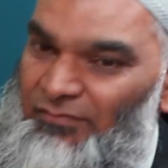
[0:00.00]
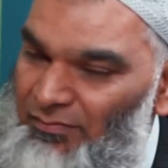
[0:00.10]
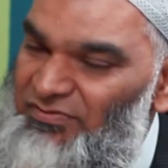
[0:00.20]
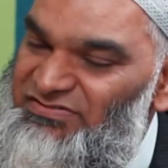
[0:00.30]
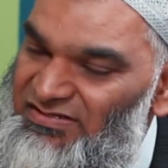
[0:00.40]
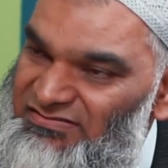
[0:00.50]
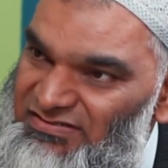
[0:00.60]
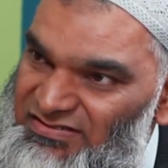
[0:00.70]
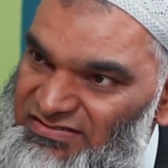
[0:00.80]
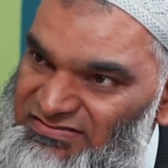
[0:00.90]
to represent
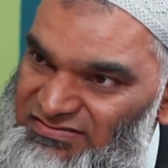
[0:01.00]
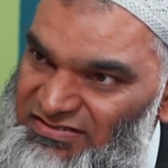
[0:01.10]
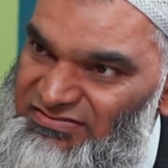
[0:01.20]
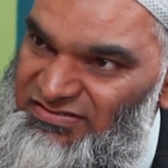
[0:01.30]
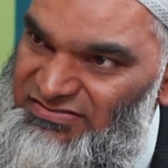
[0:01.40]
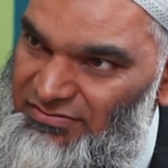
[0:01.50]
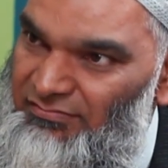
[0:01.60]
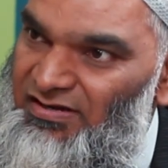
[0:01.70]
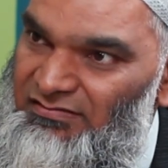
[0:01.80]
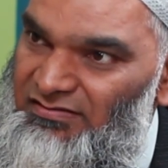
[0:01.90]
his teachings
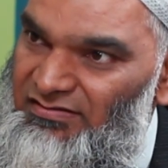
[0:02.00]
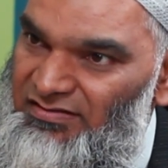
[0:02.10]
correctly,